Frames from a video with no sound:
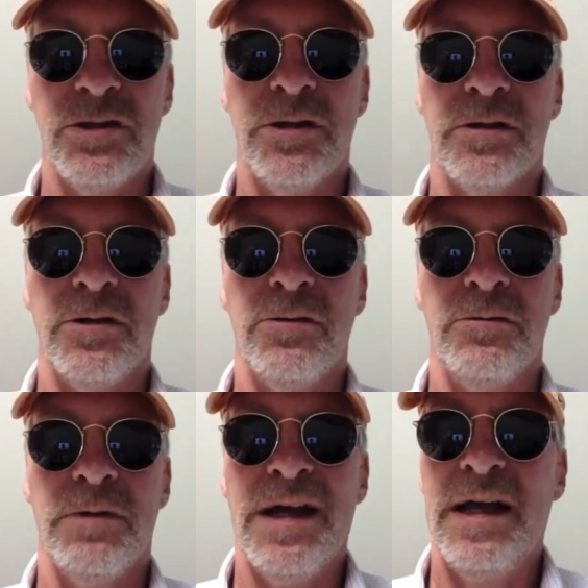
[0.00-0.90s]
year you
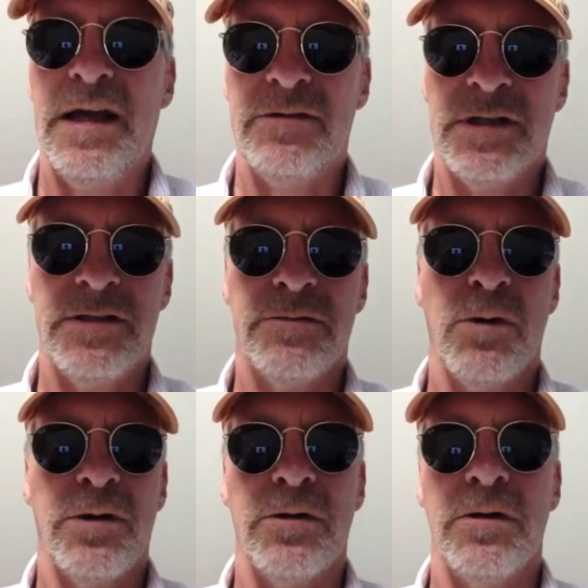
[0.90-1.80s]
have said some
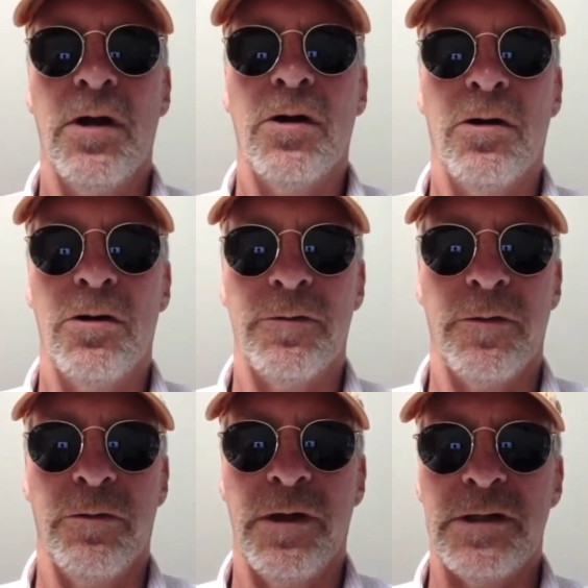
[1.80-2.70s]
rather hurtful
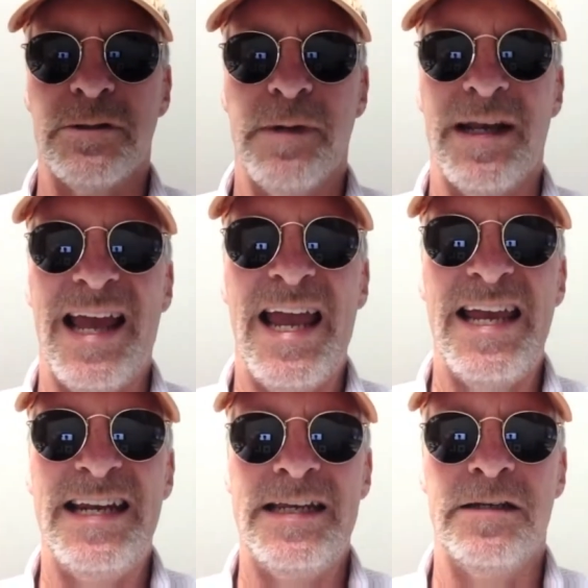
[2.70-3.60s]
things about
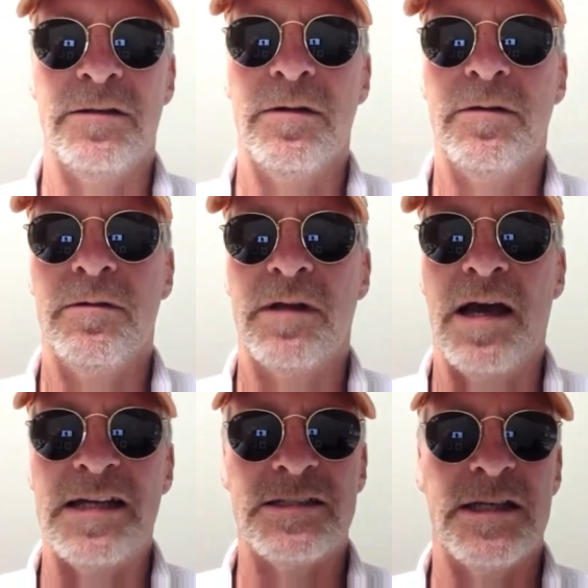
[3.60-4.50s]
hating
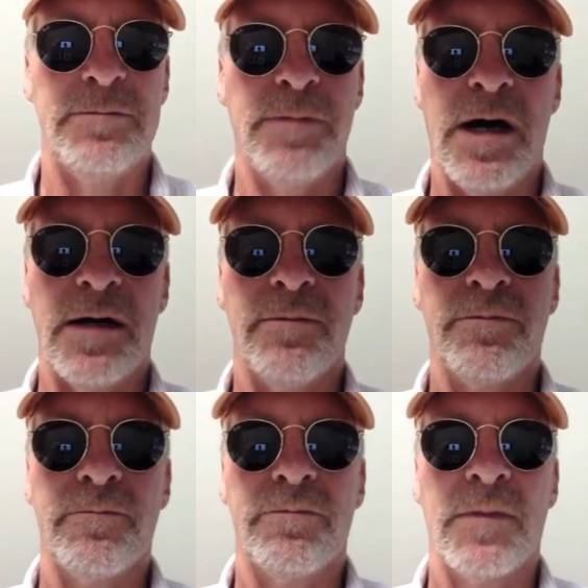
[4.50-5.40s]
guys named Bob.
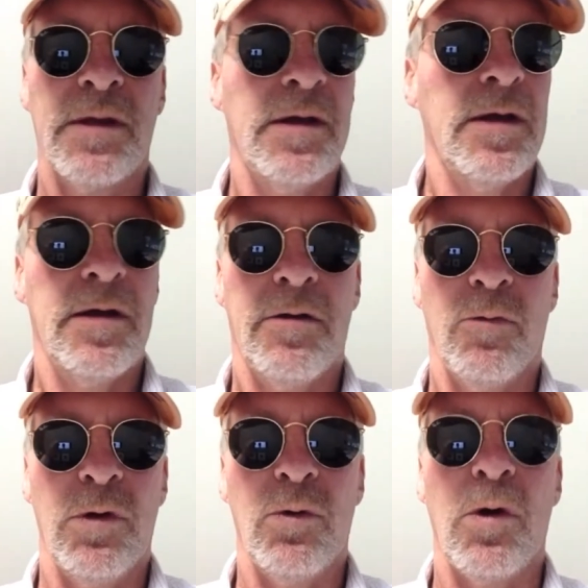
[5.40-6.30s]

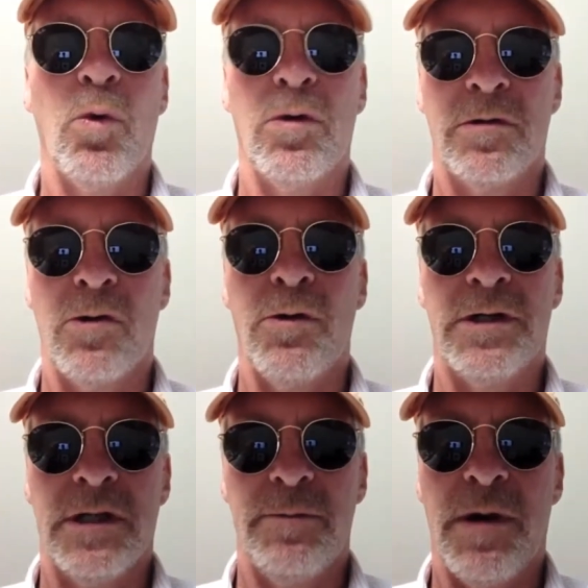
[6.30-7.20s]
We were, were going to
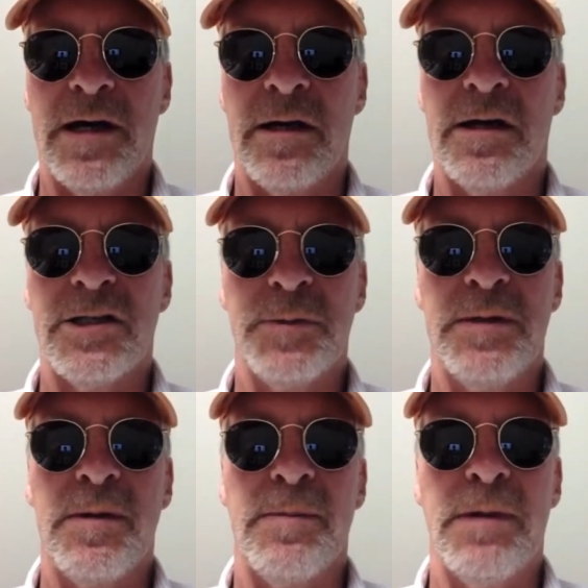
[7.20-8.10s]
let bygones be
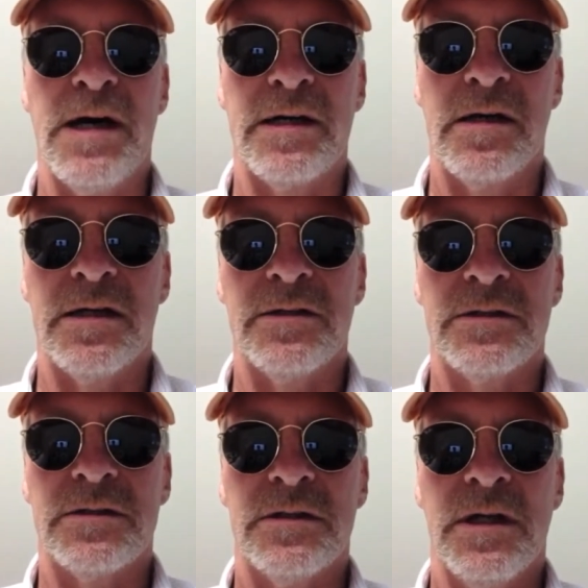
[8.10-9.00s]

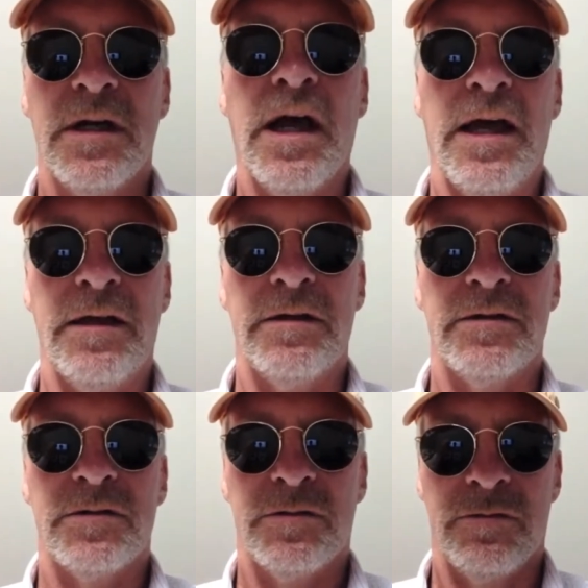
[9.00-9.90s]
bygones, and
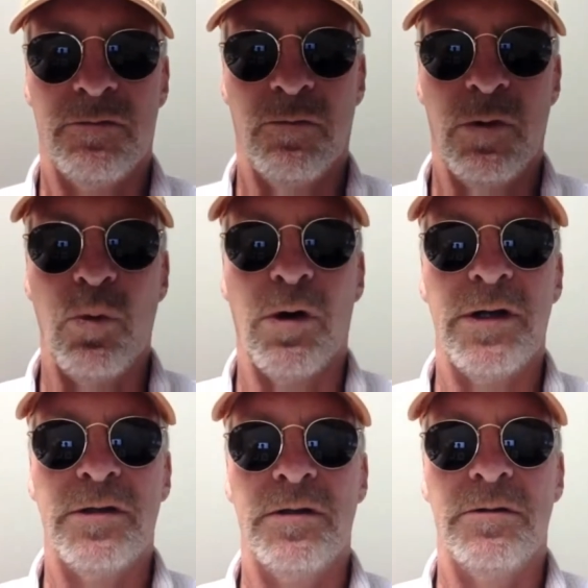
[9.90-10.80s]
we wanted
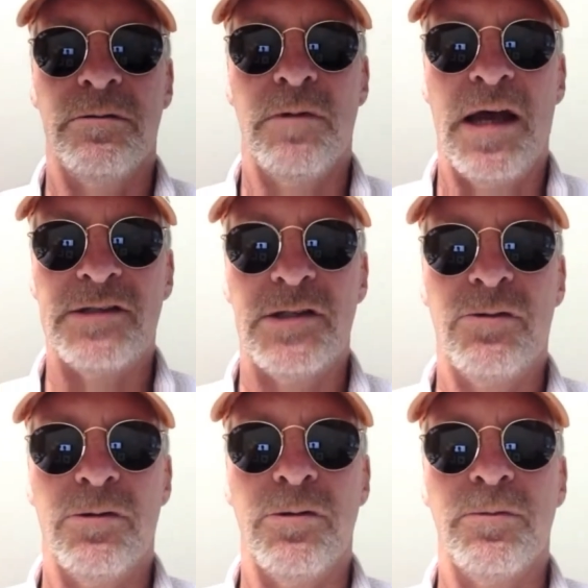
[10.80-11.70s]
to, as a
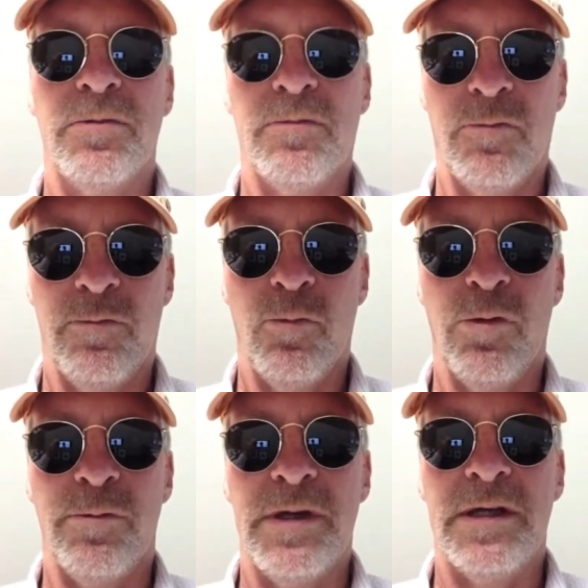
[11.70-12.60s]
group,
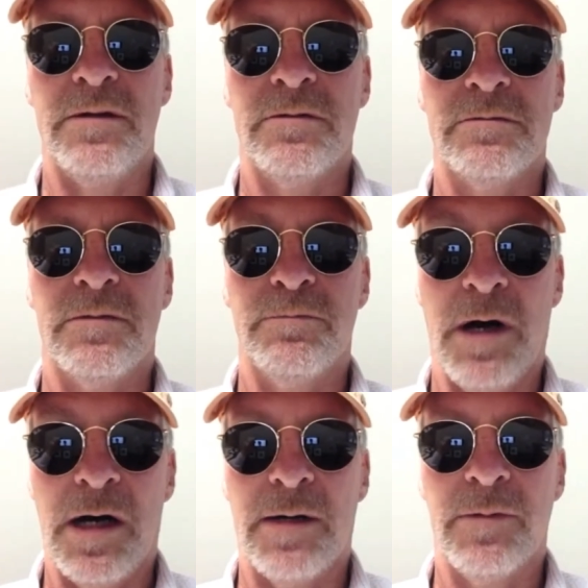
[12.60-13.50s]
with me,
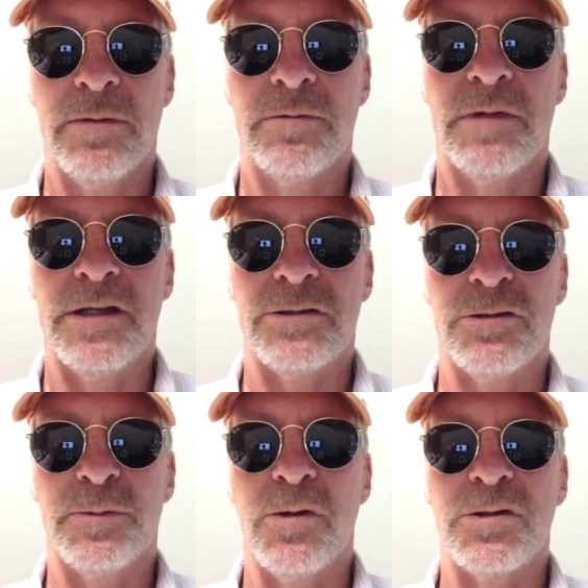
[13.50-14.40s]
Bob, as their
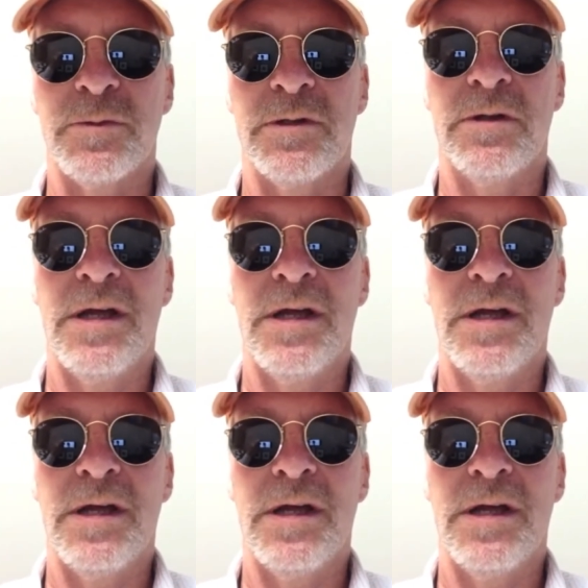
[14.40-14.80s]
spokesman,